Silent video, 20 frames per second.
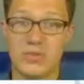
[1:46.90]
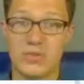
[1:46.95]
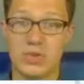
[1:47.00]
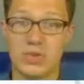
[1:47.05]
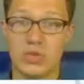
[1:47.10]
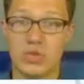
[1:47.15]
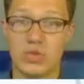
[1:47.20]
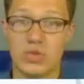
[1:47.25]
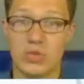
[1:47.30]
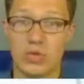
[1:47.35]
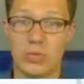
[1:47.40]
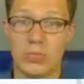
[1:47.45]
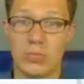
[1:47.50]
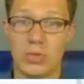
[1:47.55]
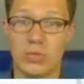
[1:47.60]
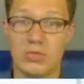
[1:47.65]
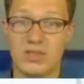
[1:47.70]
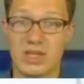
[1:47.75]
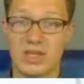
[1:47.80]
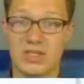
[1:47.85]
control
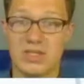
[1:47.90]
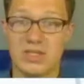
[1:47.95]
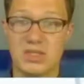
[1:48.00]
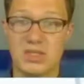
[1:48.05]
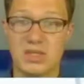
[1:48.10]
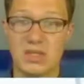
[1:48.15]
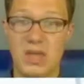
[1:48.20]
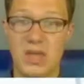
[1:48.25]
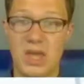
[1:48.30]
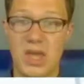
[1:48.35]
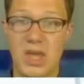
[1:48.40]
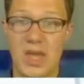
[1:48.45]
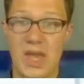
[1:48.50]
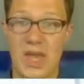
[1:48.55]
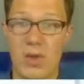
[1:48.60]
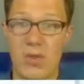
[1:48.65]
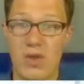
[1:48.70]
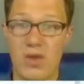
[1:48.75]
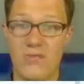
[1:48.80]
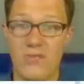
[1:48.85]
process.
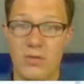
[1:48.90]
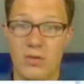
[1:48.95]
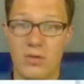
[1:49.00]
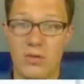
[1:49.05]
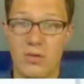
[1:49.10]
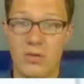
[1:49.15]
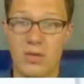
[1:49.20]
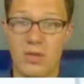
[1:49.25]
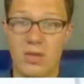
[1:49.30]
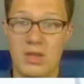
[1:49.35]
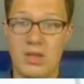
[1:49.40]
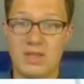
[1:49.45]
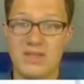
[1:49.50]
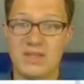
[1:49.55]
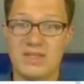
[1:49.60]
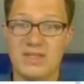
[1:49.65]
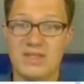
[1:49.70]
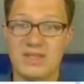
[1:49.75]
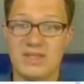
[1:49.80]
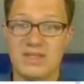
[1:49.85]
However, the
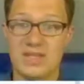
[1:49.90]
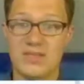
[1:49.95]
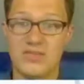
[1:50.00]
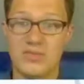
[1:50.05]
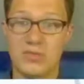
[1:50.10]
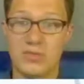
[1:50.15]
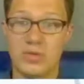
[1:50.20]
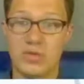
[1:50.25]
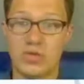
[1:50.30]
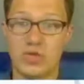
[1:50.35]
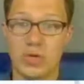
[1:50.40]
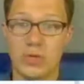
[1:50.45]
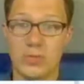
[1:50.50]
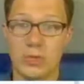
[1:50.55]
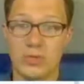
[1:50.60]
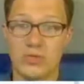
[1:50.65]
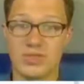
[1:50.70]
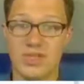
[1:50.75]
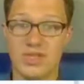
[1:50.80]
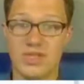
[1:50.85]
successful control
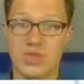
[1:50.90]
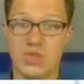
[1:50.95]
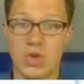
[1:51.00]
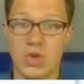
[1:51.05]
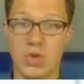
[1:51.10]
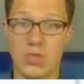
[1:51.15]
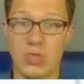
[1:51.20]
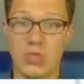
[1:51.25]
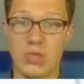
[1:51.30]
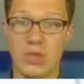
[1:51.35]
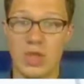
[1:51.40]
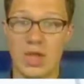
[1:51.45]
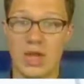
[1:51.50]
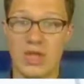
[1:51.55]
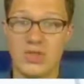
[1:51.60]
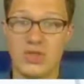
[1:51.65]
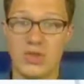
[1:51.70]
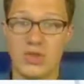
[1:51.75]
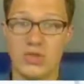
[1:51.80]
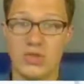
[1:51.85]
process
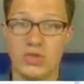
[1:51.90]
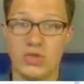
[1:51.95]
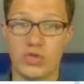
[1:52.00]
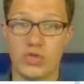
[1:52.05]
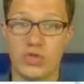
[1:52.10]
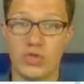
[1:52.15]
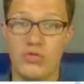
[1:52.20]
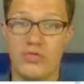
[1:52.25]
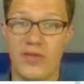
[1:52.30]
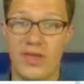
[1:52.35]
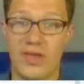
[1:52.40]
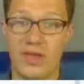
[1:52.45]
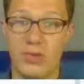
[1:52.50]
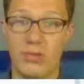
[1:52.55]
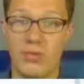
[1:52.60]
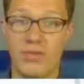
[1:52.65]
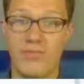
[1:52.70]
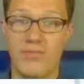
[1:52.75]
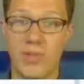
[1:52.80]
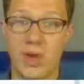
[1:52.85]
relies on the true value
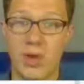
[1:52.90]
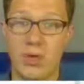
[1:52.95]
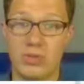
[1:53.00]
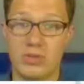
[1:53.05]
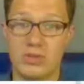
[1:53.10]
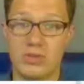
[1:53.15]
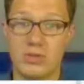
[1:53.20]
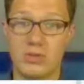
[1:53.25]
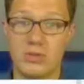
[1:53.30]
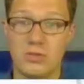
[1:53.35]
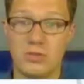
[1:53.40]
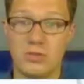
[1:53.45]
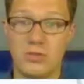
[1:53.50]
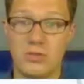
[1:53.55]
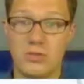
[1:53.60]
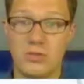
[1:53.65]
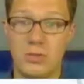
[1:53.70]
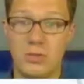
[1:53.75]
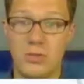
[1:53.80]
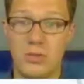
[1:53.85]
of pose.
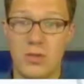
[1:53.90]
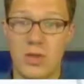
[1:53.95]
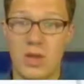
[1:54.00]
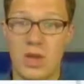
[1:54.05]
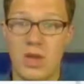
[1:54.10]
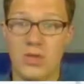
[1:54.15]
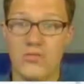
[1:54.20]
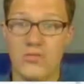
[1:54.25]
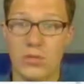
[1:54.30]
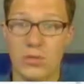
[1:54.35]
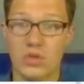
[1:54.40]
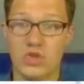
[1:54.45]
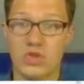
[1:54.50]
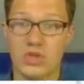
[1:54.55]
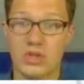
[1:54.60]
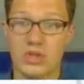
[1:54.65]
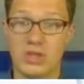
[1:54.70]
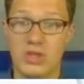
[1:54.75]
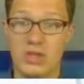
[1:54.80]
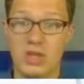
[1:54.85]

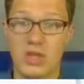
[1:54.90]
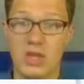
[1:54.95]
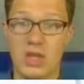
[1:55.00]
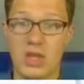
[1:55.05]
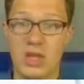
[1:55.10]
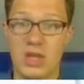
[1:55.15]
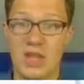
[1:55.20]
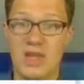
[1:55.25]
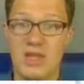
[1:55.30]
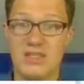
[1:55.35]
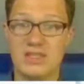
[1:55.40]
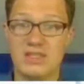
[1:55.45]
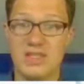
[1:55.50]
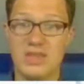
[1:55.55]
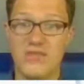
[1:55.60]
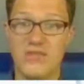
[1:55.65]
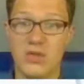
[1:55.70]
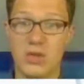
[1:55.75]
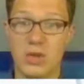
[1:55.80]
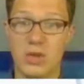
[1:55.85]
Unfortunately, it is
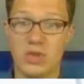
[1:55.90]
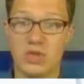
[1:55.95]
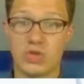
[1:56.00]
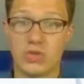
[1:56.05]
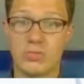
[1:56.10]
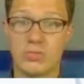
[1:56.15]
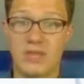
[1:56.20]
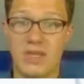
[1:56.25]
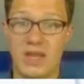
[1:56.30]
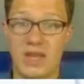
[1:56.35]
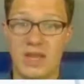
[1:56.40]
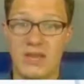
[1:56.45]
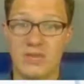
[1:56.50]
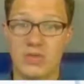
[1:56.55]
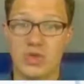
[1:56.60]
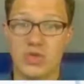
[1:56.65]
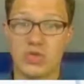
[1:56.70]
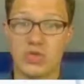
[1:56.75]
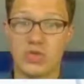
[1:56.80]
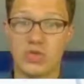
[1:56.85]
difficult to obtain the
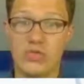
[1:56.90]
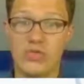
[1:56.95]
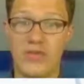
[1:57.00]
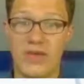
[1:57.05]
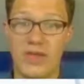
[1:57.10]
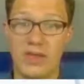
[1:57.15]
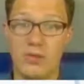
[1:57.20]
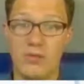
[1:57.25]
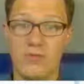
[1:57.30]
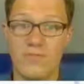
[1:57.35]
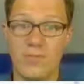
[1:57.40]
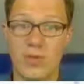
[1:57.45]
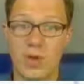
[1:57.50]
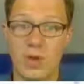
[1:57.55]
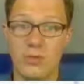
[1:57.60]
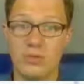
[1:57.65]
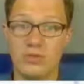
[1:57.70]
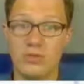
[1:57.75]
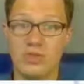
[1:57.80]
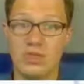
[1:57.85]
true value of
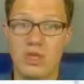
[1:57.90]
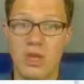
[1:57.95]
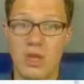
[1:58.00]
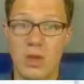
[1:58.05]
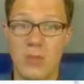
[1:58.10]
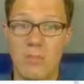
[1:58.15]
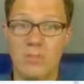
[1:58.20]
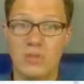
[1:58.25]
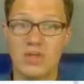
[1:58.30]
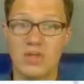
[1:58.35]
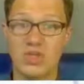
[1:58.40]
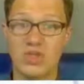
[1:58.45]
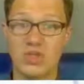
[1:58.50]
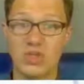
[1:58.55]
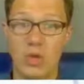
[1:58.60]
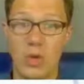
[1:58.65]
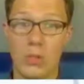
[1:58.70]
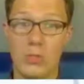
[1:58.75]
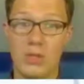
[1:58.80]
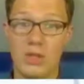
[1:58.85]
pose because
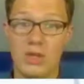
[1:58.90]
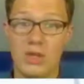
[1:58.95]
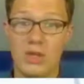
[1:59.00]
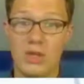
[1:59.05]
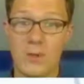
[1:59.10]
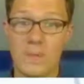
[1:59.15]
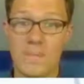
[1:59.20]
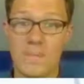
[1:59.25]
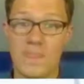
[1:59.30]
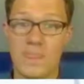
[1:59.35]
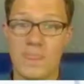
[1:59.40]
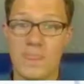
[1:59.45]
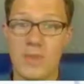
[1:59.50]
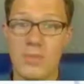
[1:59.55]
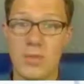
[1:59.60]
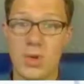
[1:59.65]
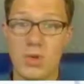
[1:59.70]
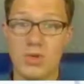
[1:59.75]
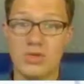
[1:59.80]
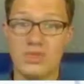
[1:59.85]
normally the
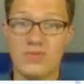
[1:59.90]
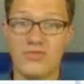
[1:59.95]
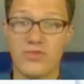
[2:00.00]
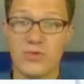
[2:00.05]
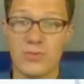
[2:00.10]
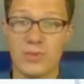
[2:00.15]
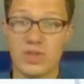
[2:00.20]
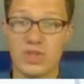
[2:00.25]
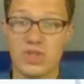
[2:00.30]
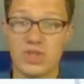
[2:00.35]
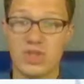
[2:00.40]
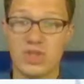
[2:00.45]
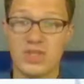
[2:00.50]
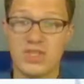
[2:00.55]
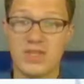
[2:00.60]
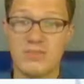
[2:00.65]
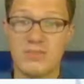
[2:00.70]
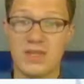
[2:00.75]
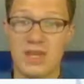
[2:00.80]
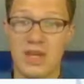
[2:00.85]
pose information is
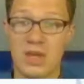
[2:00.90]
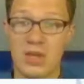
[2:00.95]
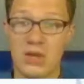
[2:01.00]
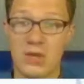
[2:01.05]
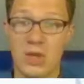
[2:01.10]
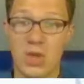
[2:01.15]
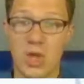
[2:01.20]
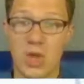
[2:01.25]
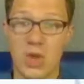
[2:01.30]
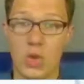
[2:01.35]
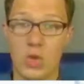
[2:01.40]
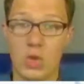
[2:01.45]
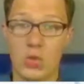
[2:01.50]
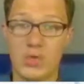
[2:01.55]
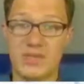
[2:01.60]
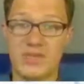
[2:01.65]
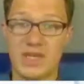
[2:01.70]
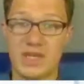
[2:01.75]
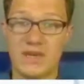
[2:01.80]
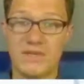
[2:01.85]
obtained through a
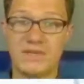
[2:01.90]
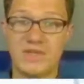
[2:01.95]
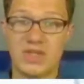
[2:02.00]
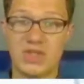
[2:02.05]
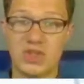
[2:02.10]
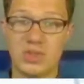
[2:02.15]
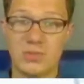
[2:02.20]
set of sensor